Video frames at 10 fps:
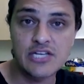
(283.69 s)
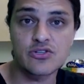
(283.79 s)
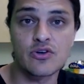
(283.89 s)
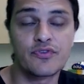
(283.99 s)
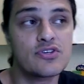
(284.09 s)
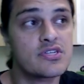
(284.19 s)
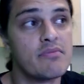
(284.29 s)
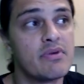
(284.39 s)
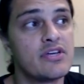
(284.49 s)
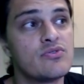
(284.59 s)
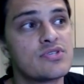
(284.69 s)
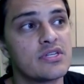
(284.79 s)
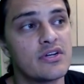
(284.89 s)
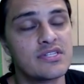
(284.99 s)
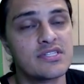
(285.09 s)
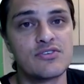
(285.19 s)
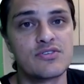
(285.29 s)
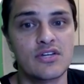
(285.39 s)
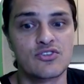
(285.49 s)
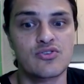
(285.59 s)
So if you're somebody who's, you know, let's say you
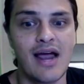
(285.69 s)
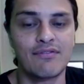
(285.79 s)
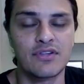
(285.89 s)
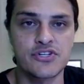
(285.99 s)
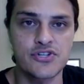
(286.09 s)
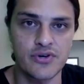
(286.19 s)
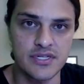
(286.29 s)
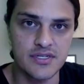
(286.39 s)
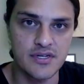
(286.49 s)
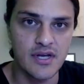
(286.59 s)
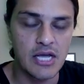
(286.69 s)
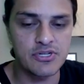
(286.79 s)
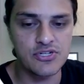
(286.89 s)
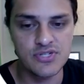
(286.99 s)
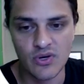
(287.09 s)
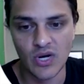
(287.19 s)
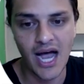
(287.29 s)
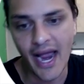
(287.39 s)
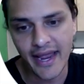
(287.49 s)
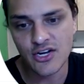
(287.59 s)
sell travel insurance, but you sell
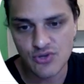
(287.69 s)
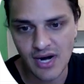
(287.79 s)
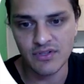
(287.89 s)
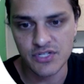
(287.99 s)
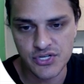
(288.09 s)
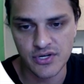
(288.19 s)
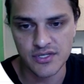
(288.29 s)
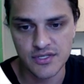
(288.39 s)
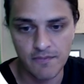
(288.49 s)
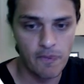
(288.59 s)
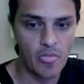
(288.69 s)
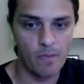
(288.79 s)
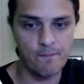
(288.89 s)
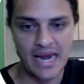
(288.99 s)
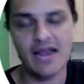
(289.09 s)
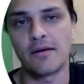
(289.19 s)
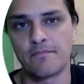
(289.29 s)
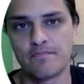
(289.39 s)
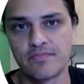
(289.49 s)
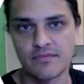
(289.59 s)
high-end travel insurance, bam.